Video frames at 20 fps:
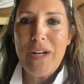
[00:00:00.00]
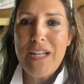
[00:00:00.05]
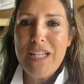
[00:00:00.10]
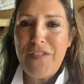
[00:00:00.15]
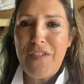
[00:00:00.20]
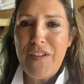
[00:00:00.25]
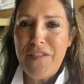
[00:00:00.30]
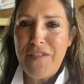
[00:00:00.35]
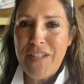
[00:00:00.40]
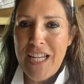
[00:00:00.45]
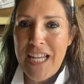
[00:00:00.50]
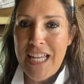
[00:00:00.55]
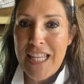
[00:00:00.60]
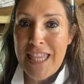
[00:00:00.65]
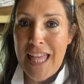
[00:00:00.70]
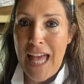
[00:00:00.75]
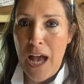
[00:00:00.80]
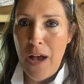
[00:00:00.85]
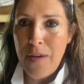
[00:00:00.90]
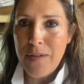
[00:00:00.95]
is
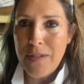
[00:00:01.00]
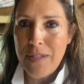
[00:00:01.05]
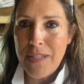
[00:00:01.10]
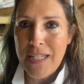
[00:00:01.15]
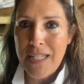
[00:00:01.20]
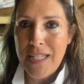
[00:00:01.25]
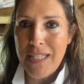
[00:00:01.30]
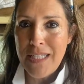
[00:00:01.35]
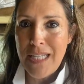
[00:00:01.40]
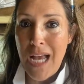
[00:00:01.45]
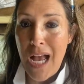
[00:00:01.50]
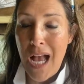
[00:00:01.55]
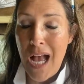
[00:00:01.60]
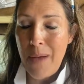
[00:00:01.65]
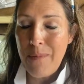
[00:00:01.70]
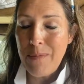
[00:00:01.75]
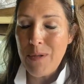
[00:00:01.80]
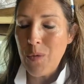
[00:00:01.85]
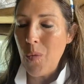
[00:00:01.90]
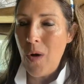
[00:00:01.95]
15,000
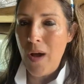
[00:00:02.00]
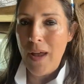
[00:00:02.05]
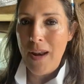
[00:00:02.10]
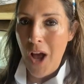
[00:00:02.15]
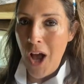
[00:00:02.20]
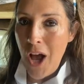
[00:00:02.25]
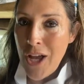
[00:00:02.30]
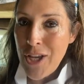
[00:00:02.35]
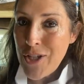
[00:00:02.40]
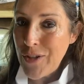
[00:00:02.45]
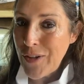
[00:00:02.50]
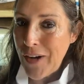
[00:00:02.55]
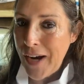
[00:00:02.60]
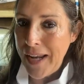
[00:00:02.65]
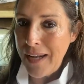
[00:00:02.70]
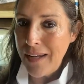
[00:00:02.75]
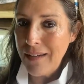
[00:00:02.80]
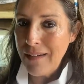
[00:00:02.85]
times 100?